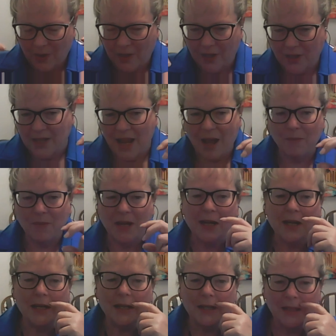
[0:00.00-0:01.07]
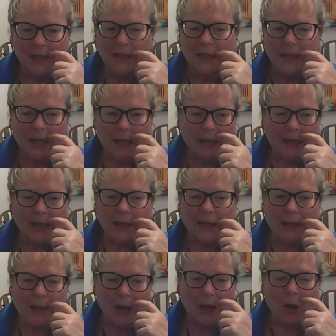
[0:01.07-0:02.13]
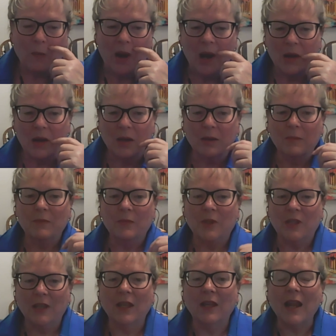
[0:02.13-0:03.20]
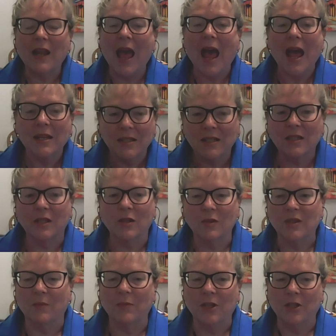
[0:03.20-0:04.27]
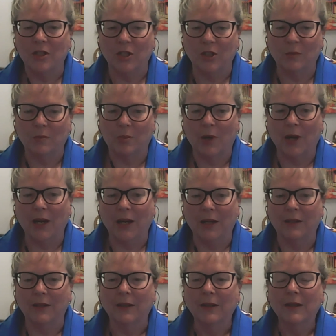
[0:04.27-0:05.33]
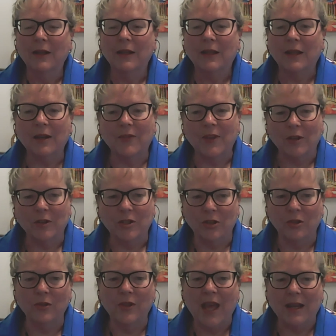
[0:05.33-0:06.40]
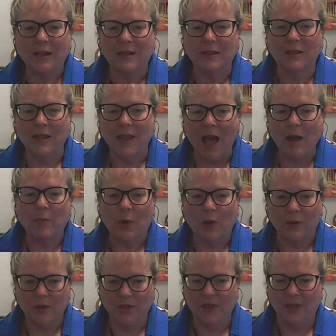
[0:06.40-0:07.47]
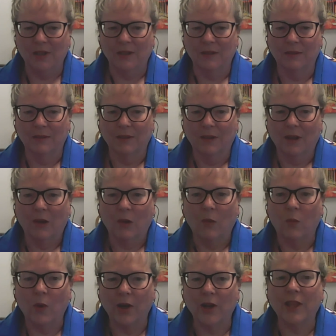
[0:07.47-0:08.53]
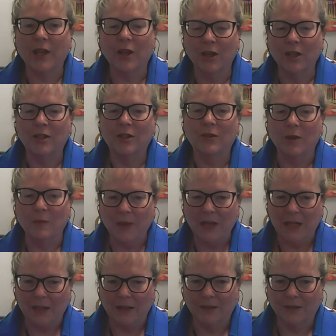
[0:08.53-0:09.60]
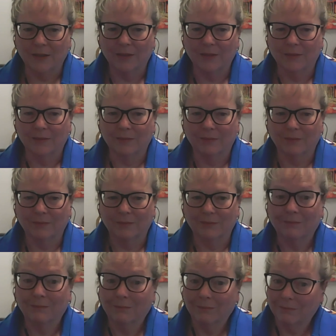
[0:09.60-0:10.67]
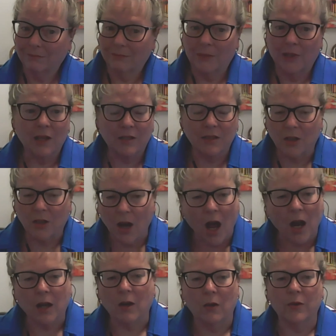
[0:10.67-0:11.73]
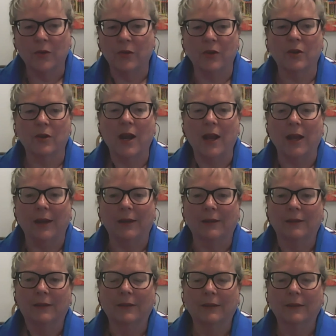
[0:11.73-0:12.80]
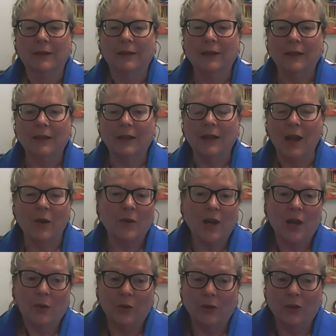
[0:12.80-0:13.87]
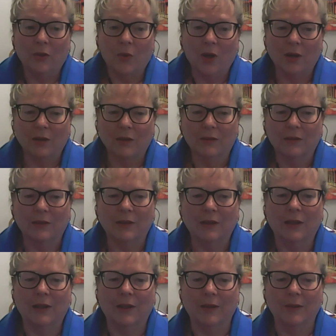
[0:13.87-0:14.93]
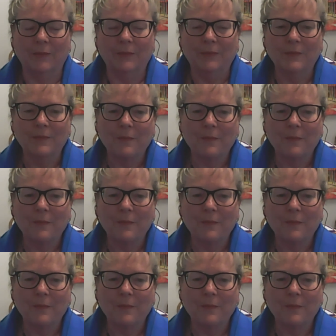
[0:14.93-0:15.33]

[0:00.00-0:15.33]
contaminated, not welcome, it has to do something to your brain that if they'll do that to that person, what are they going to do to me? It's got to go through your head. I don't care who you are. And